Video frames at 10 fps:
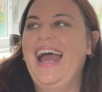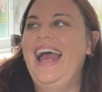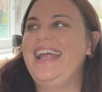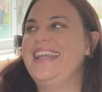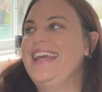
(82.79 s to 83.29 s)

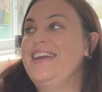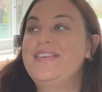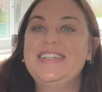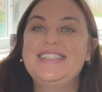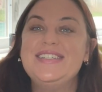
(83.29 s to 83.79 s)
And it
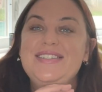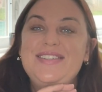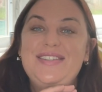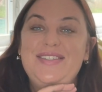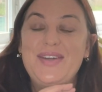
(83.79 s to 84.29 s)
was
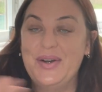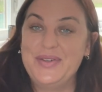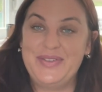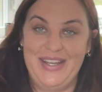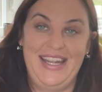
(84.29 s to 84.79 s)
so
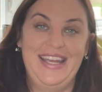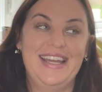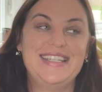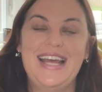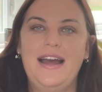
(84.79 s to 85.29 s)
funny
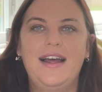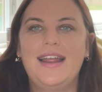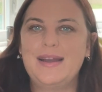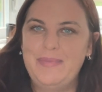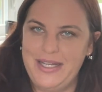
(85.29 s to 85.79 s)
because
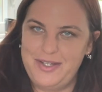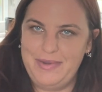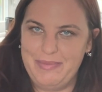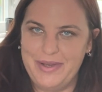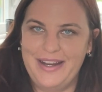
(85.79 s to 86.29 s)
like a bunch of
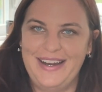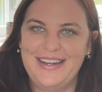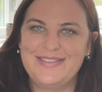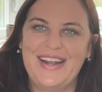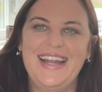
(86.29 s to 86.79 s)
people
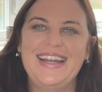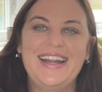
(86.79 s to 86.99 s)
heard, right?